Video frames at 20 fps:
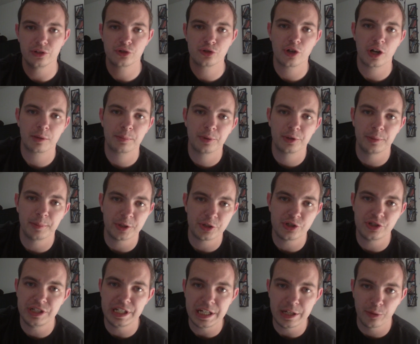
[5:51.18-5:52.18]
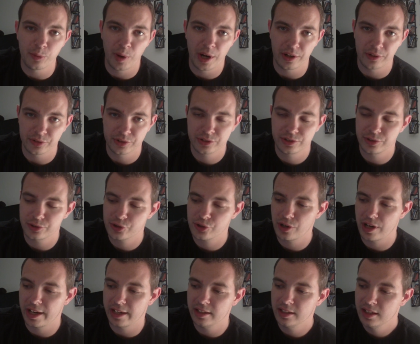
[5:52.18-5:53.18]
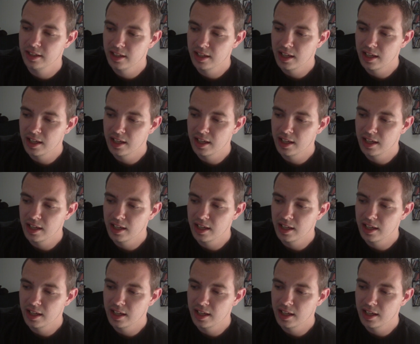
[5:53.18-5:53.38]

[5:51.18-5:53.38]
truck pretty much derails the train.